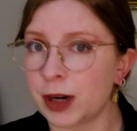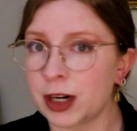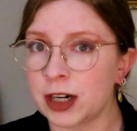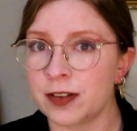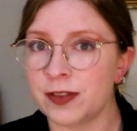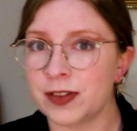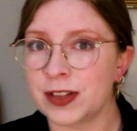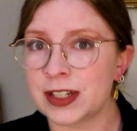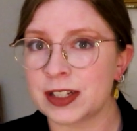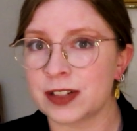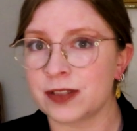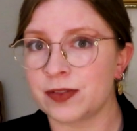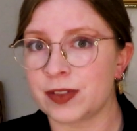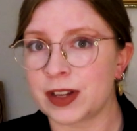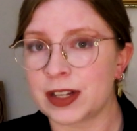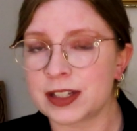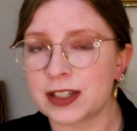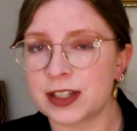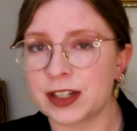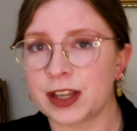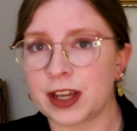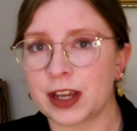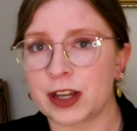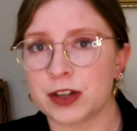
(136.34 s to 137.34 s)
part of these
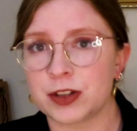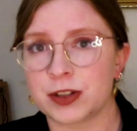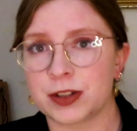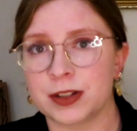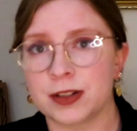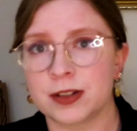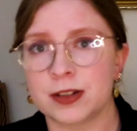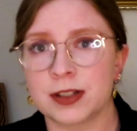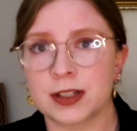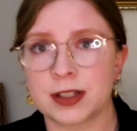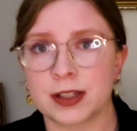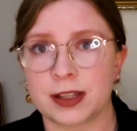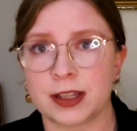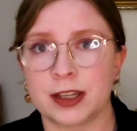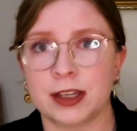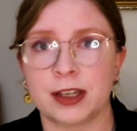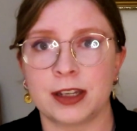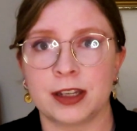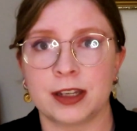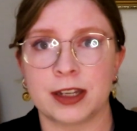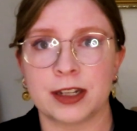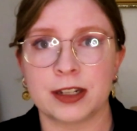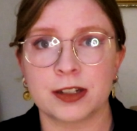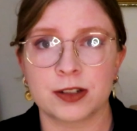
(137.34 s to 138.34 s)
investigations,
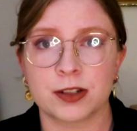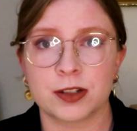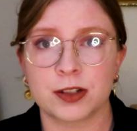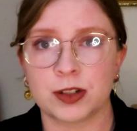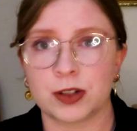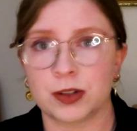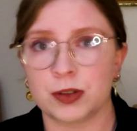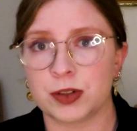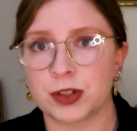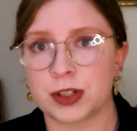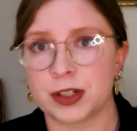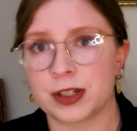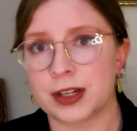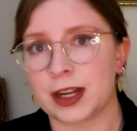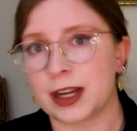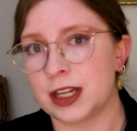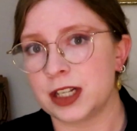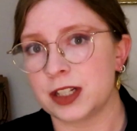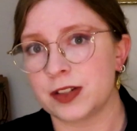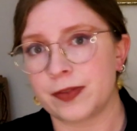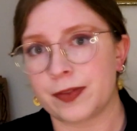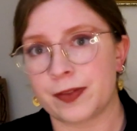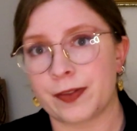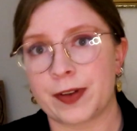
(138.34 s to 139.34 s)
the institution
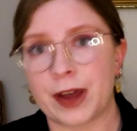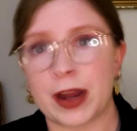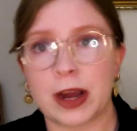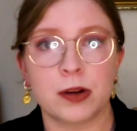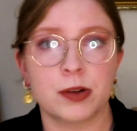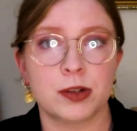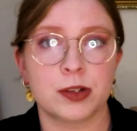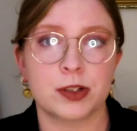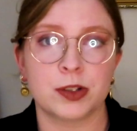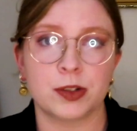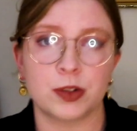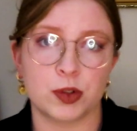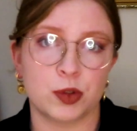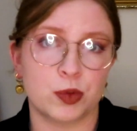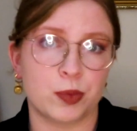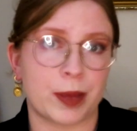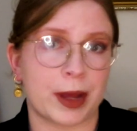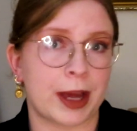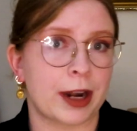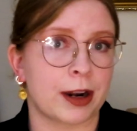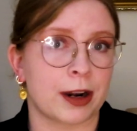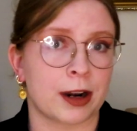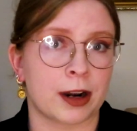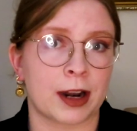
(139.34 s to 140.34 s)
has vowed to do
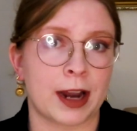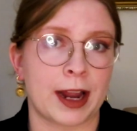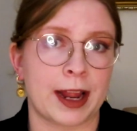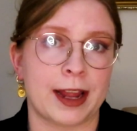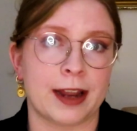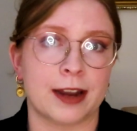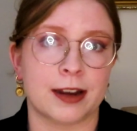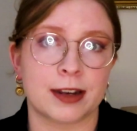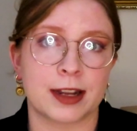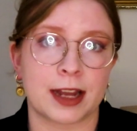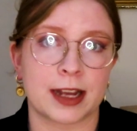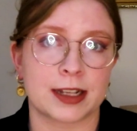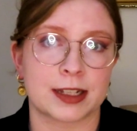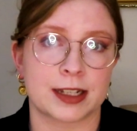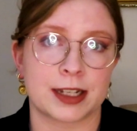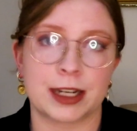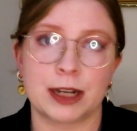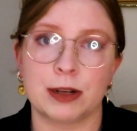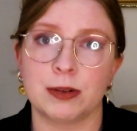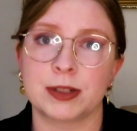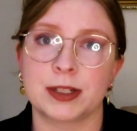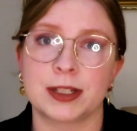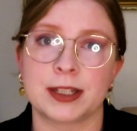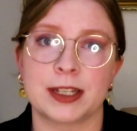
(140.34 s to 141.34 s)
better and has
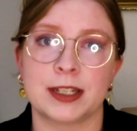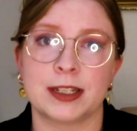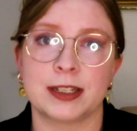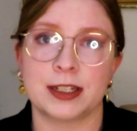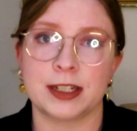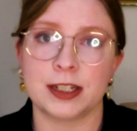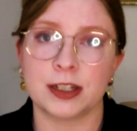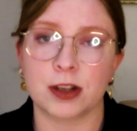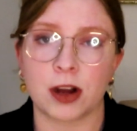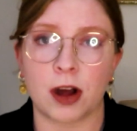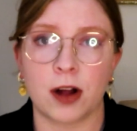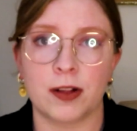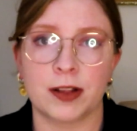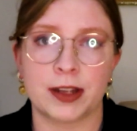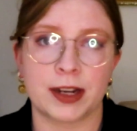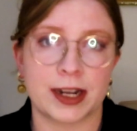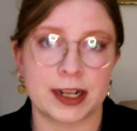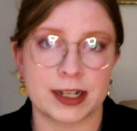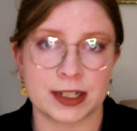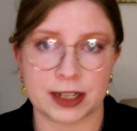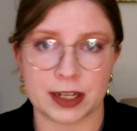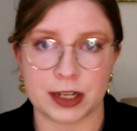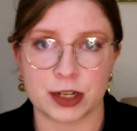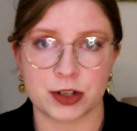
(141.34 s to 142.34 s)
announced these
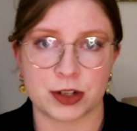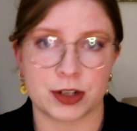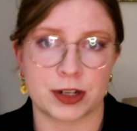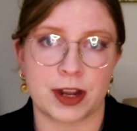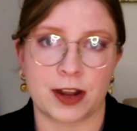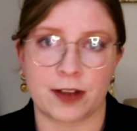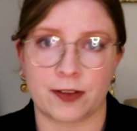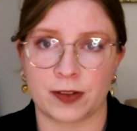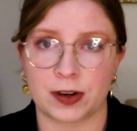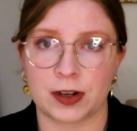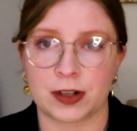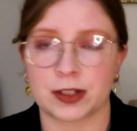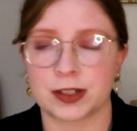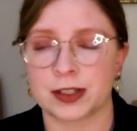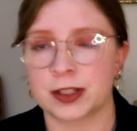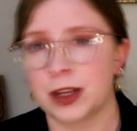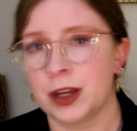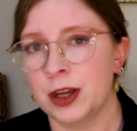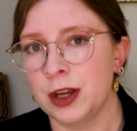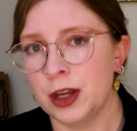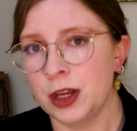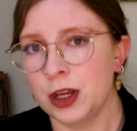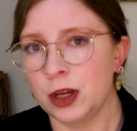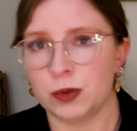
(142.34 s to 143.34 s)
decolonization efforts,
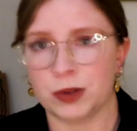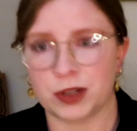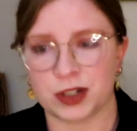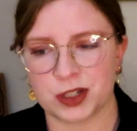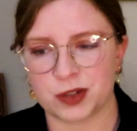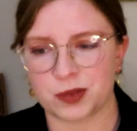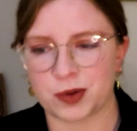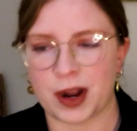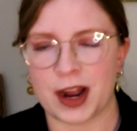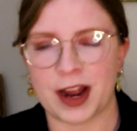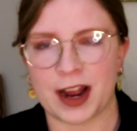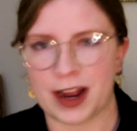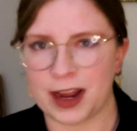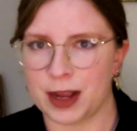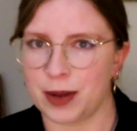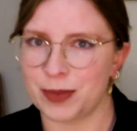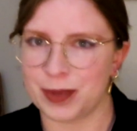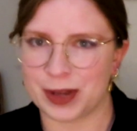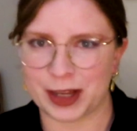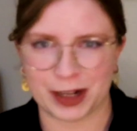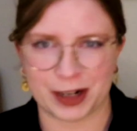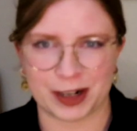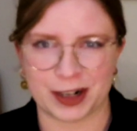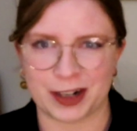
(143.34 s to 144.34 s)
which is why I
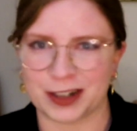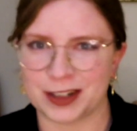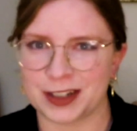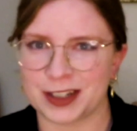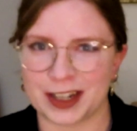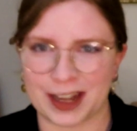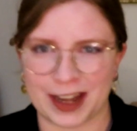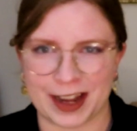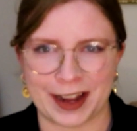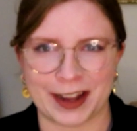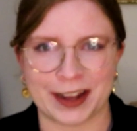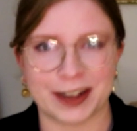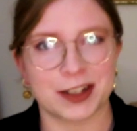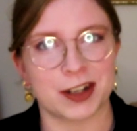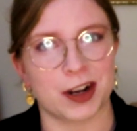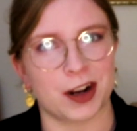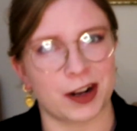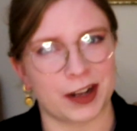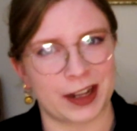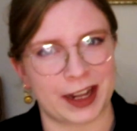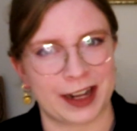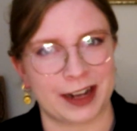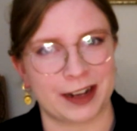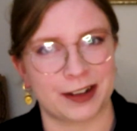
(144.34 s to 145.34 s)
am here today
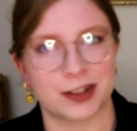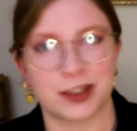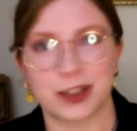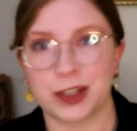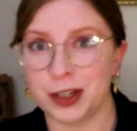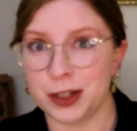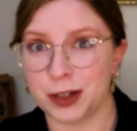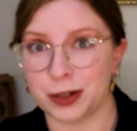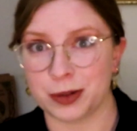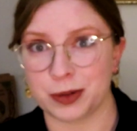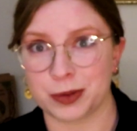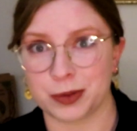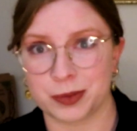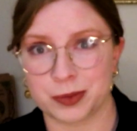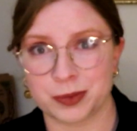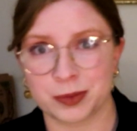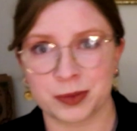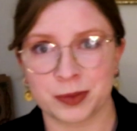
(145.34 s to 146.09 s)
talking to you.